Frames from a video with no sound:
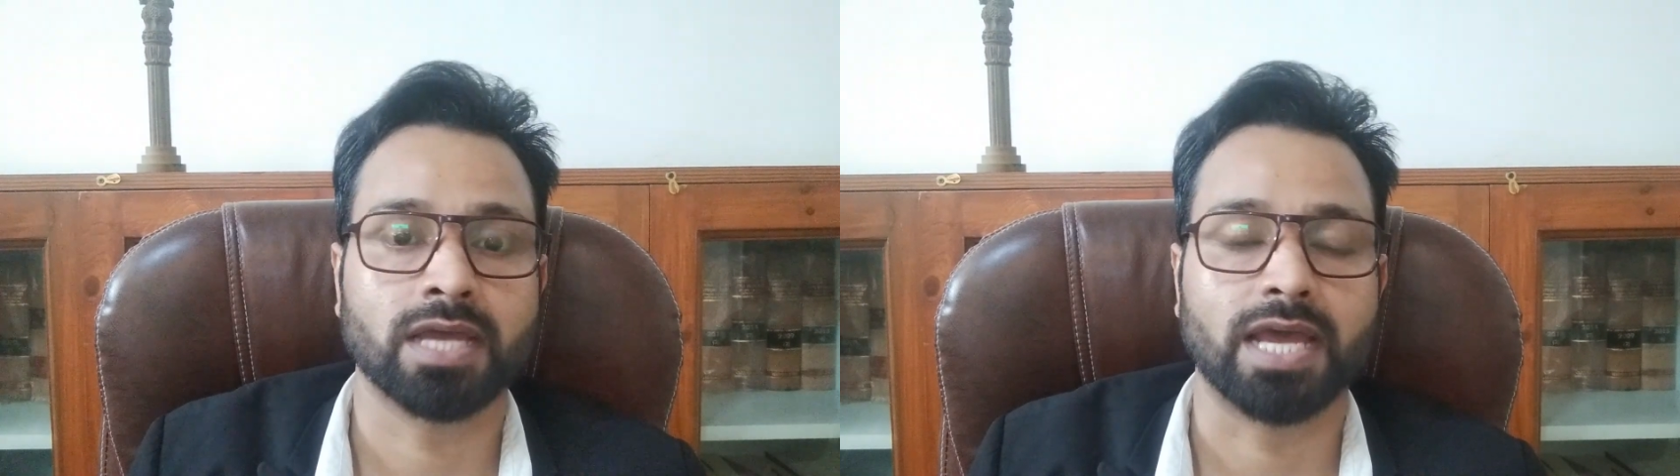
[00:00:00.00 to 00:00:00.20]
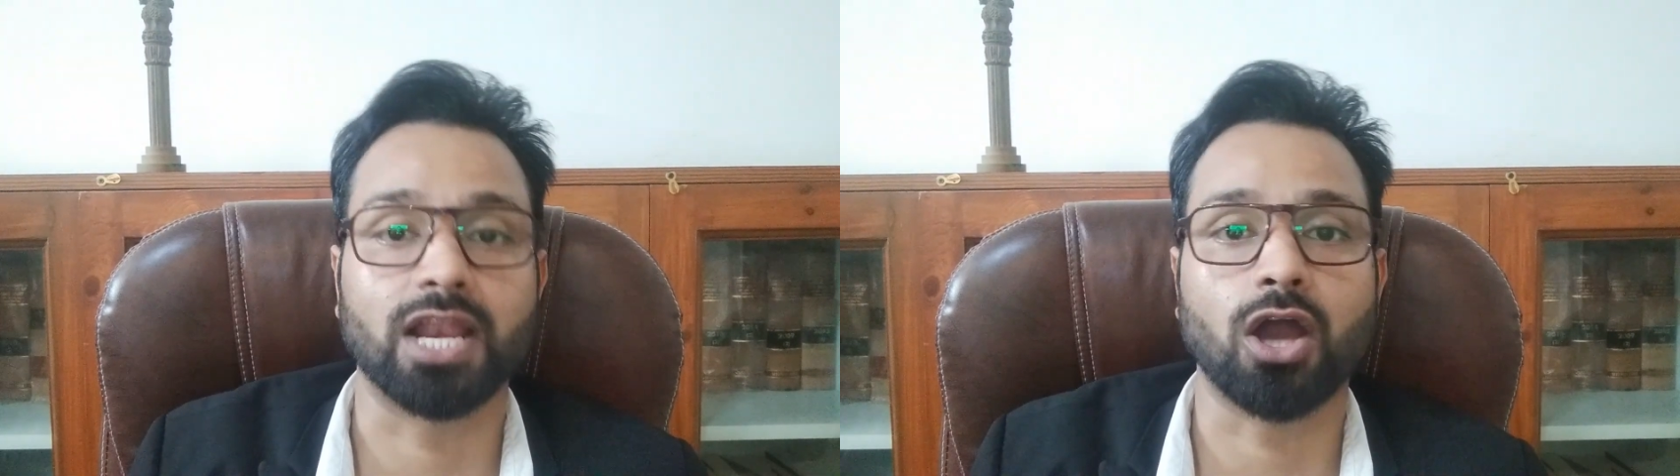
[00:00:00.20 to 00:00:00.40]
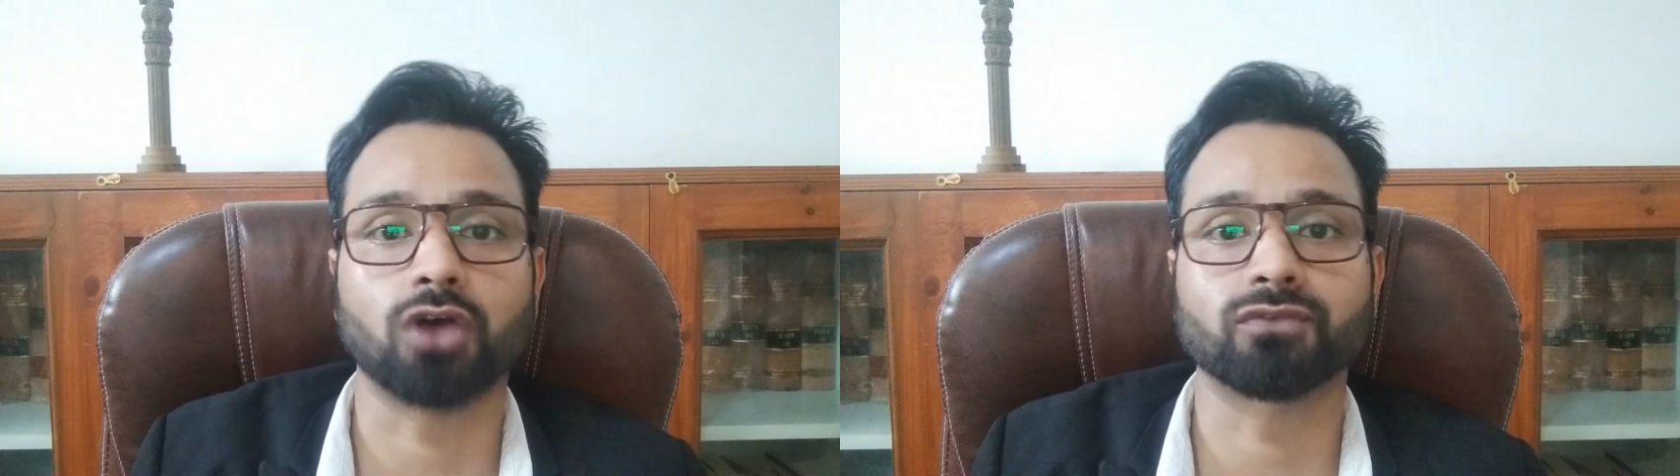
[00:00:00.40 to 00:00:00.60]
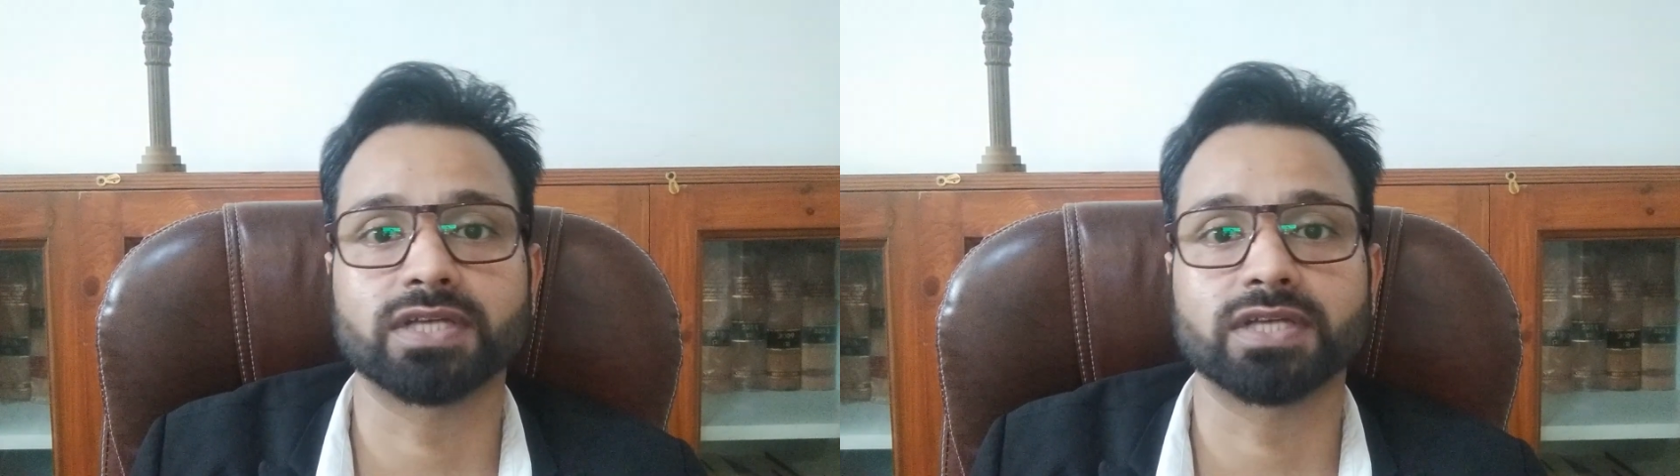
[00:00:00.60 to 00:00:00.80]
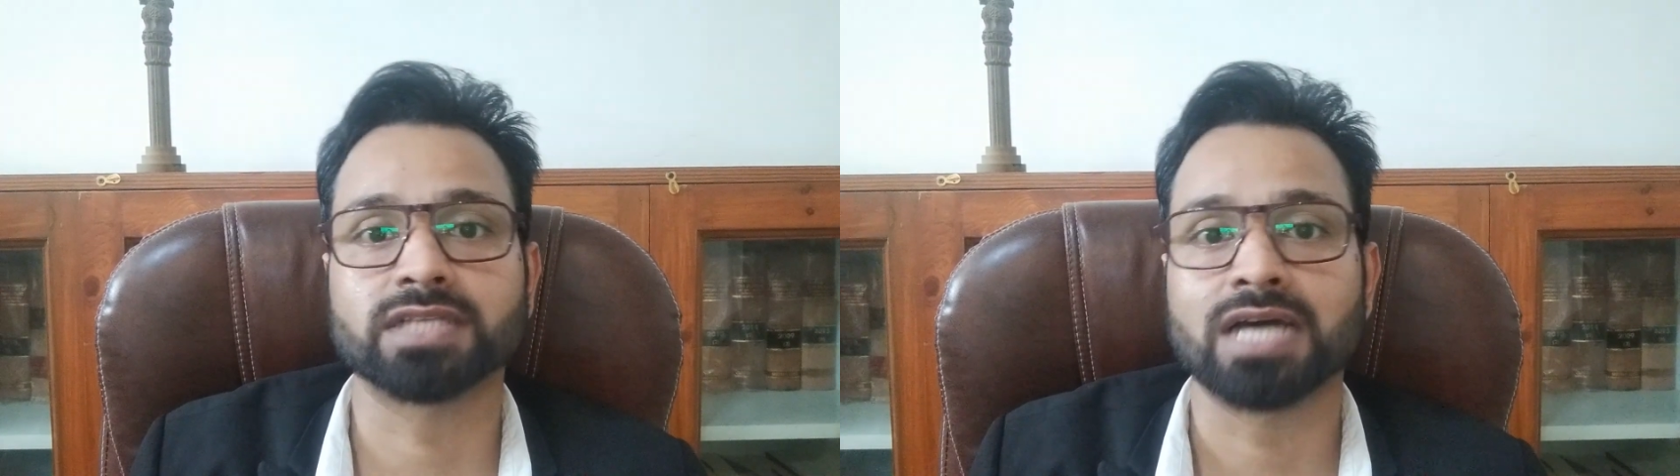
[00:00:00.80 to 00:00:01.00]
along
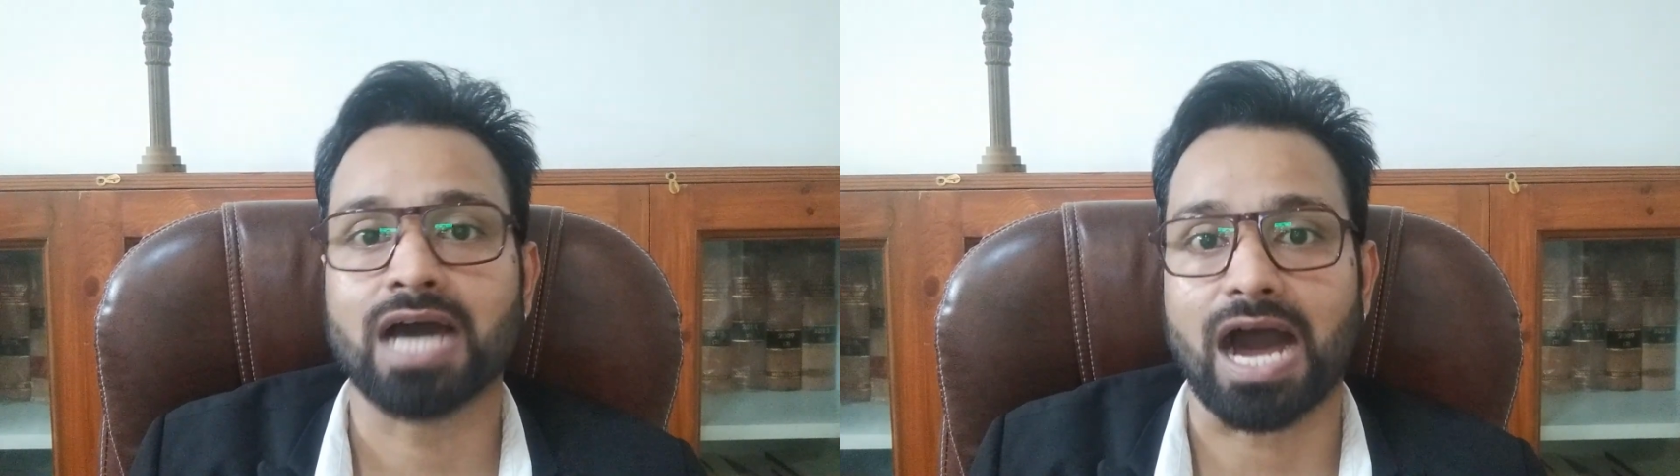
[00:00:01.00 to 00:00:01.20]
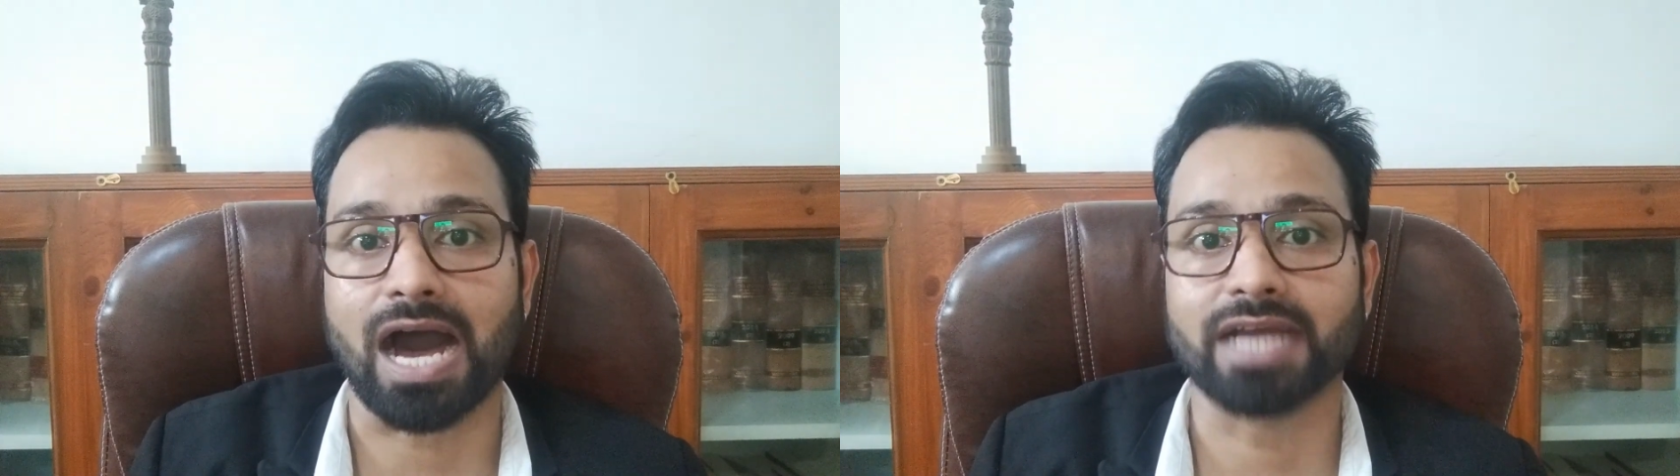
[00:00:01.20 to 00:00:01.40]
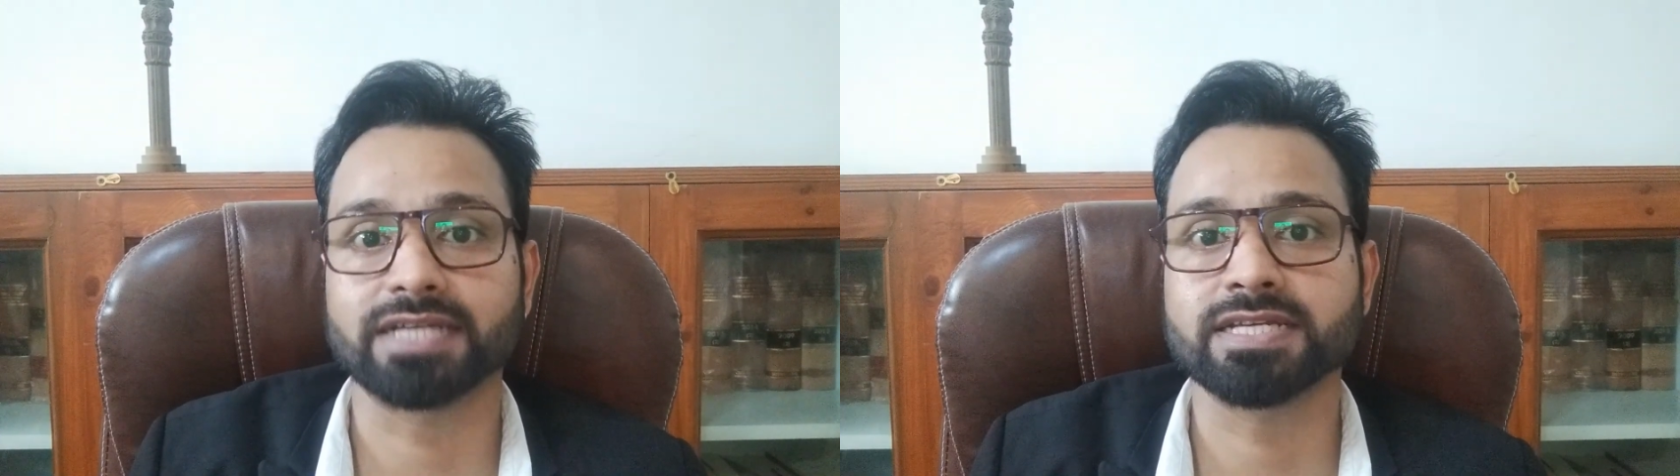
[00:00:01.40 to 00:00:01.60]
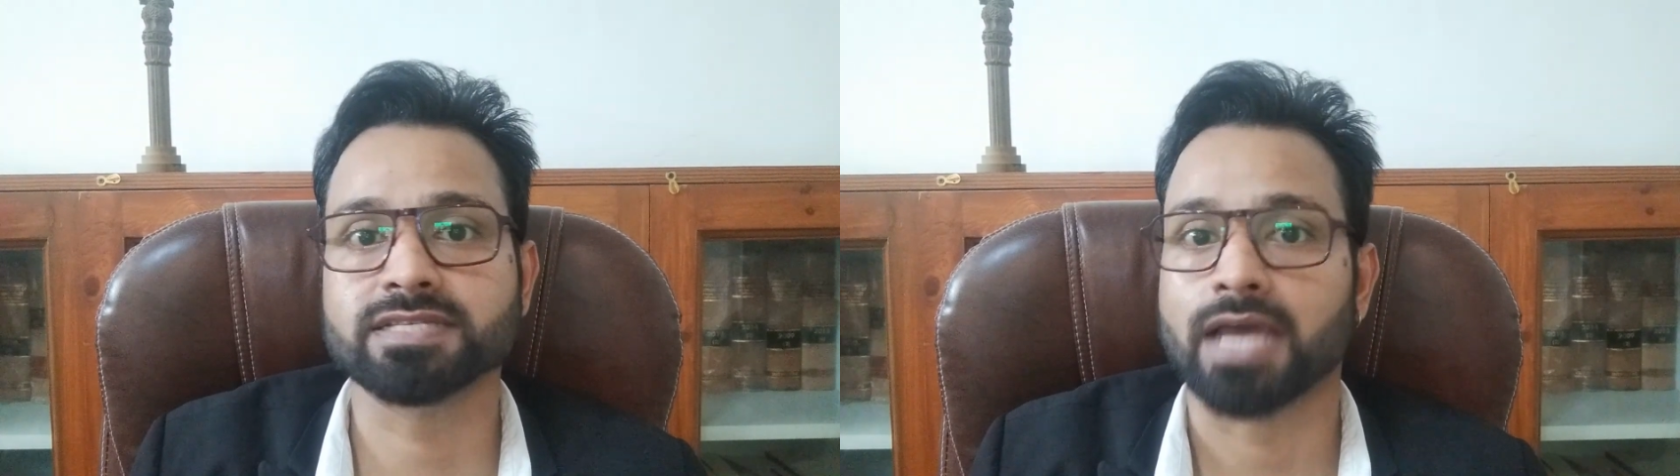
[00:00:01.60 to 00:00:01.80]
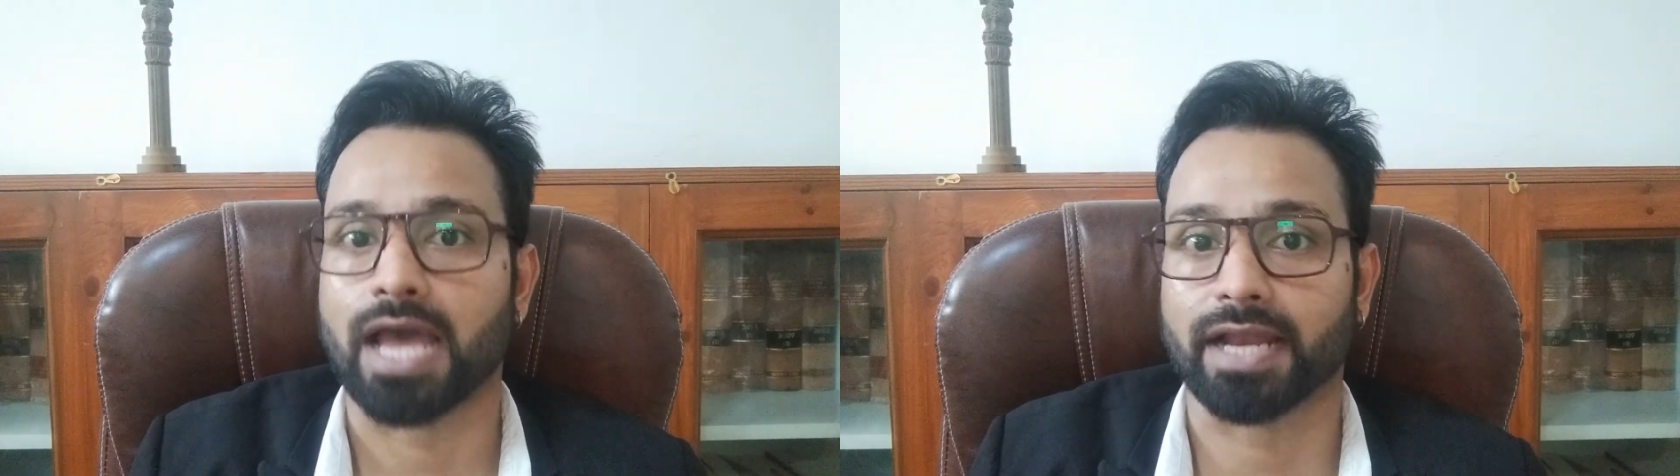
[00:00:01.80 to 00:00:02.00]
with IDs